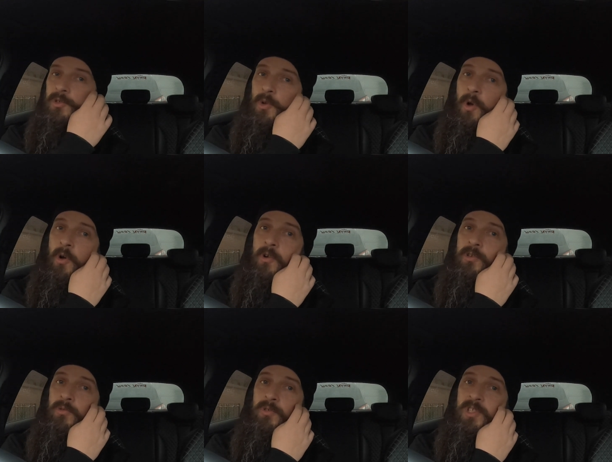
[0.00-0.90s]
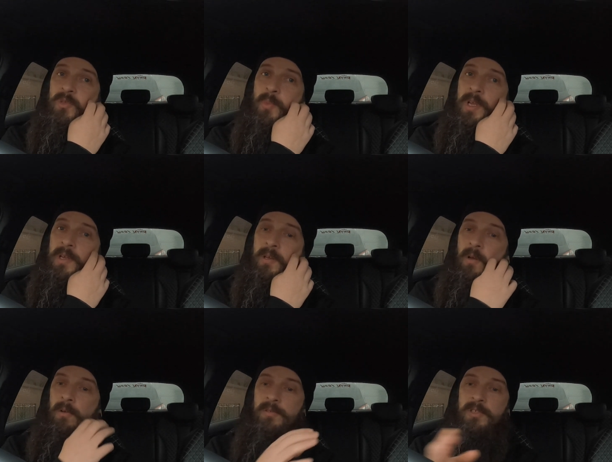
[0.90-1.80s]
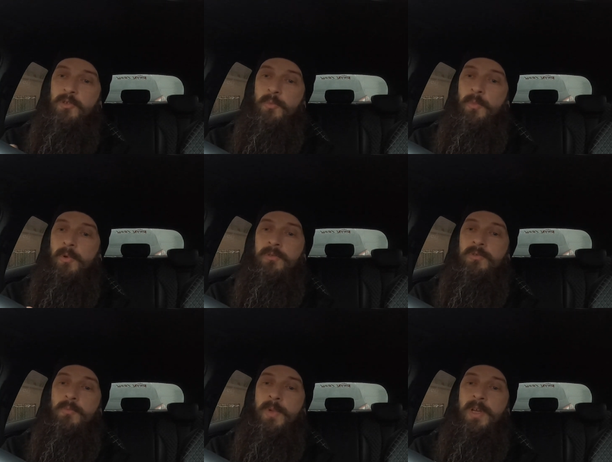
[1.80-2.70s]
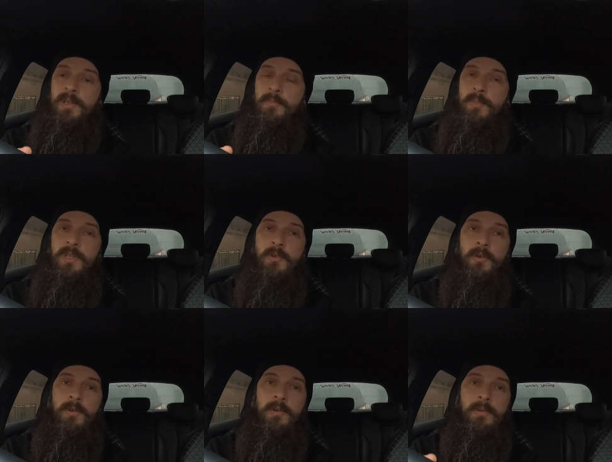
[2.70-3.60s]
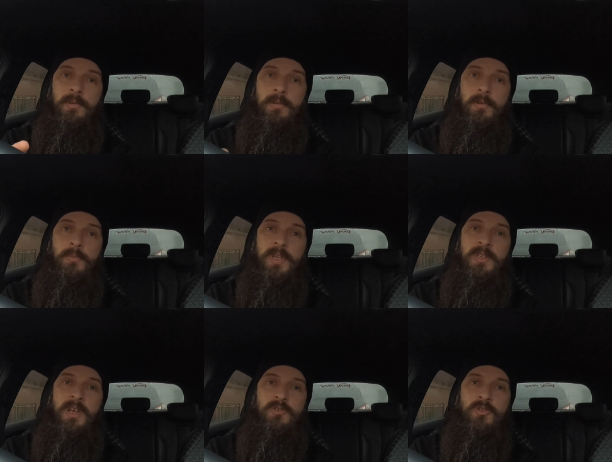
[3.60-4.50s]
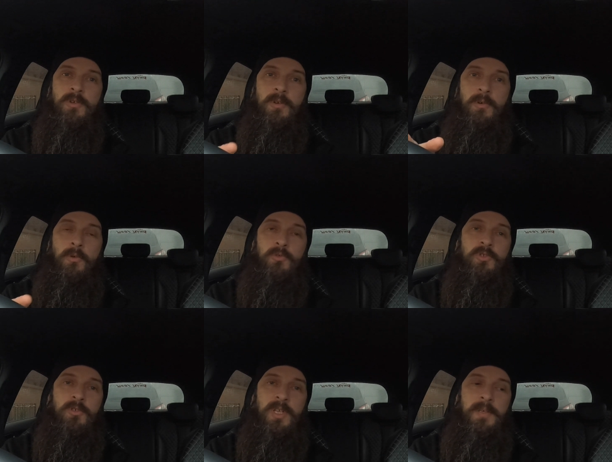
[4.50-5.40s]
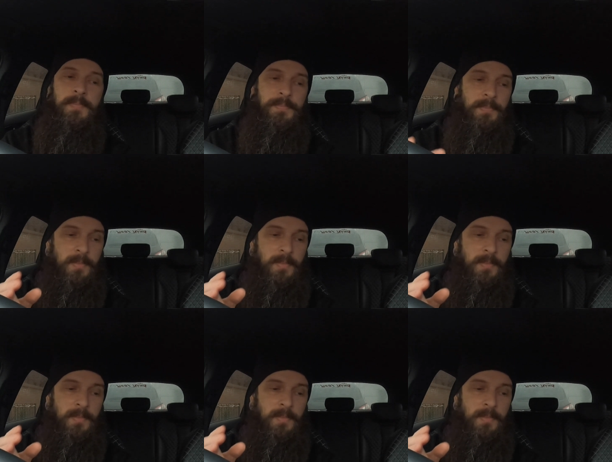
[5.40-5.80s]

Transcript: the oil to display doesn't on the, my middle on my dash constantly.